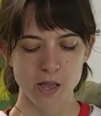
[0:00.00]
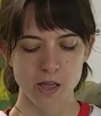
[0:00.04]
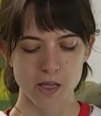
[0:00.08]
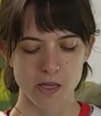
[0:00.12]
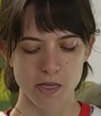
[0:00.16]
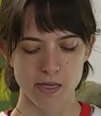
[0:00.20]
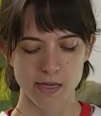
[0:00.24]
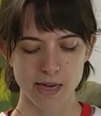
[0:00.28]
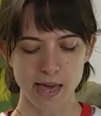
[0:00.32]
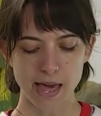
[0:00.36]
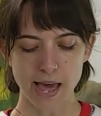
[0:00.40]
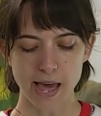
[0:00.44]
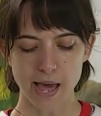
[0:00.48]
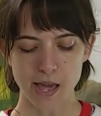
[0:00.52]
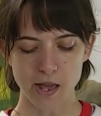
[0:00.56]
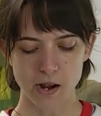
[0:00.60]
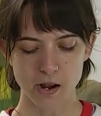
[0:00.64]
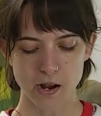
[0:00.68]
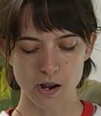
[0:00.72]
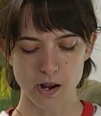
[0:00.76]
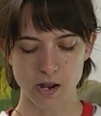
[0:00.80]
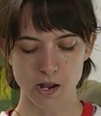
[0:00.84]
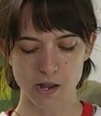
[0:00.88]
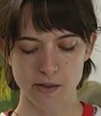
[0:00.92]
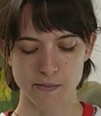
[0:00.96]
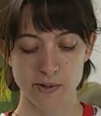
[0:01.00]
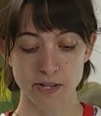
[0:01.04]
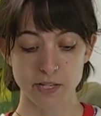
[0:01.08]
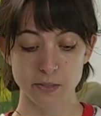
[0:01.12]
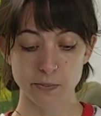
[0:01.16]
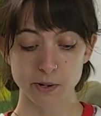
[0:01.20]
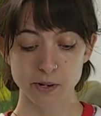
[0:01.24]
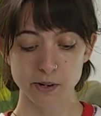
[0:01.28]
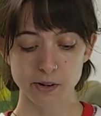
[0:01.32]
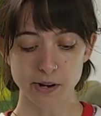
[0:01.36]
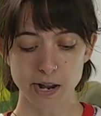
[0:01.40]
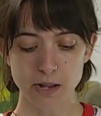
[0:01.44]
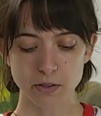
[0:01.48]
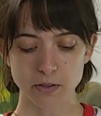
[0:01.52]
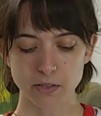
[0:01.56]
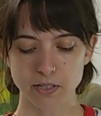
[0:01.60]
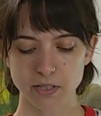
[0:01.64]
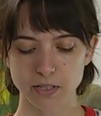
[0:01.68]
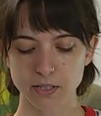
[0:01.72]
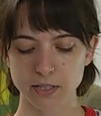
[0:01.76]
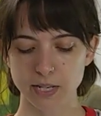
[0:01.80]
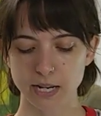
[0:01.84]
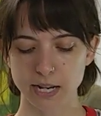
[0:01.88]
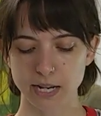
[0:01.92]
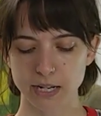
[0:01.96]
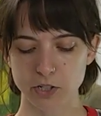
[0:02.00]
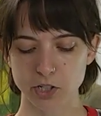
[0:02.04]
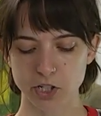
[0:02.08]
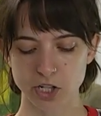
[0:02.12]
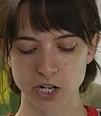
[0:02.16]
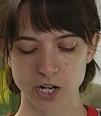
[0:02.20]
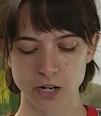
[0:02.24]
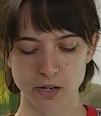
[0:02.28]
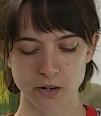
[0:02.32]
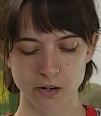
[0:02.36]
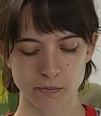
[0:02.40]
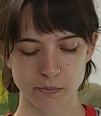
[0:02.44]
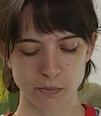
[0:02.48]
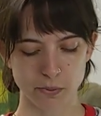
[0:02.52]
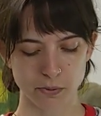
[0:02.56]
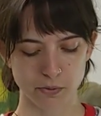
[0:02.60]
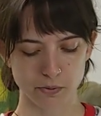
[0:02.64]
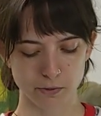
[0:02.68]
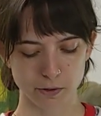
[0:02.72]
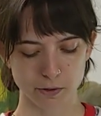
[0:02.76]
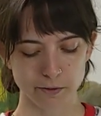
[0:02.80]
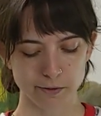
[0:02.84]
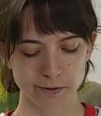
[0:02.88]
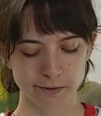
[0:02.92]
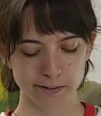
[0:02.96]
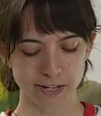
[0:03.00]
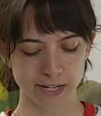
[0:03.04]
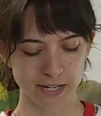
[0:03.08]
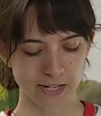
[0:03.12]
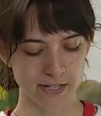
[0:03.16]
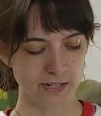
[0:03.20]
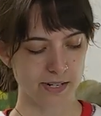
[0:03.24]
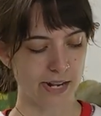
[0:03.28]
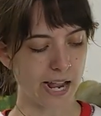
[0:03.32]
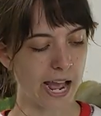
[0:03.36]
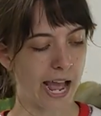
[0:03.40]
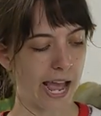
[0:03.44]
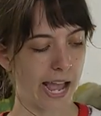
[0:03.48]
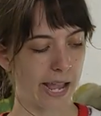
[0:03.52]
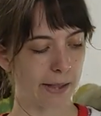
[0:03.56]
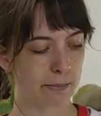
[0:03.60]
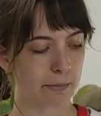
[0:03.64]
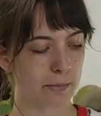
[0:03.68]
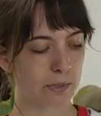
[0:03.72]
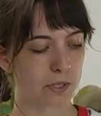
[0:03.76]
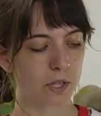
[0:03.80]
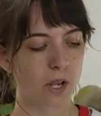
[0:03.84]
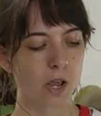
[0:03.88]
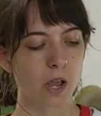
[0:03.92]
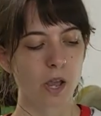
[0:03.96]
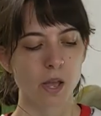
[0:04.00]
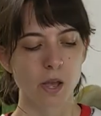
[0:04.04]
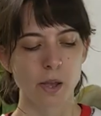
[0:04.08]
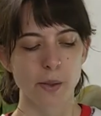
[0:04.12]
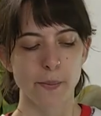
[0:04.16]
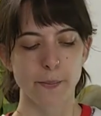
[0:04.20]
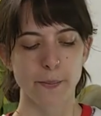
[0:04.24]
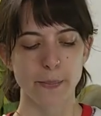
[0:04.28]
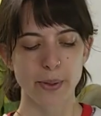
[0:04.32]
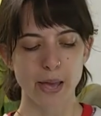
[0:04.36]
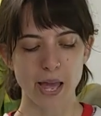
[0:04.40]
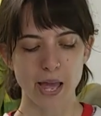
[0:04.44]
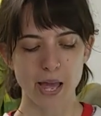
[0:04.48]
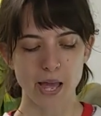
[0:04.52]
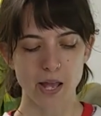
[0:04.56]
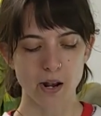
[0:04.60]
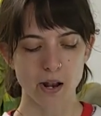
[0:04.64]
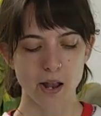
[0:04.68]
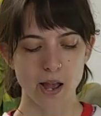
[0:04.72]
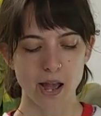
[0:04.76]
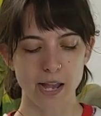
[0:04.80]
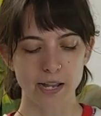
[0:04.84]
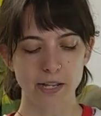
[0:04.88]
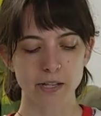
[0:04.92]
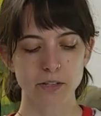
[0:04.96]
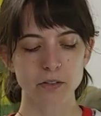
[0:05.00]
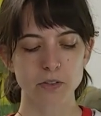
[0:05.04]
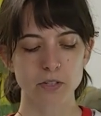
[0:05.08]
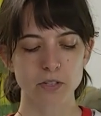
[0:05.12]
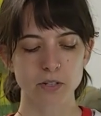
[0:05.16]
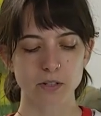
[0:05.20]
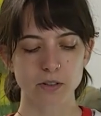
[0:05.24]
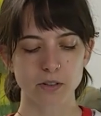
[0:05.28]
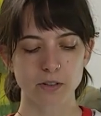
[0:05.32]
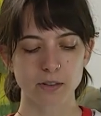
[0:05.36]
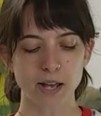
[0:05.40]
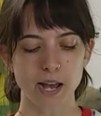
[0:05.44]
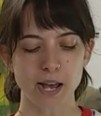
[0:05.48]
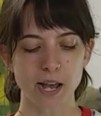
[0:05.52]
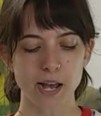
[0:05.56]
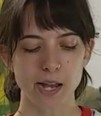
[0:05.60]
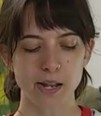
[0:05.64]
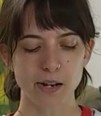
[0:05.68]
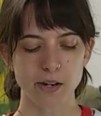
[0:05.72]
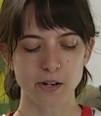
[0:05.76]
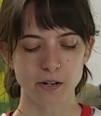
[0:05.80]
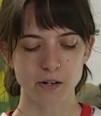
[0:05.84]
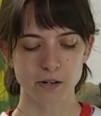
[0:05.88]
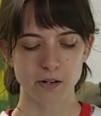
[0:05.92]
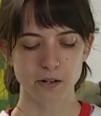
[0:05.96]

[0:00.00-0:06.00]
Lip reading: that has been around since ancient Peruvian times, but I used a lot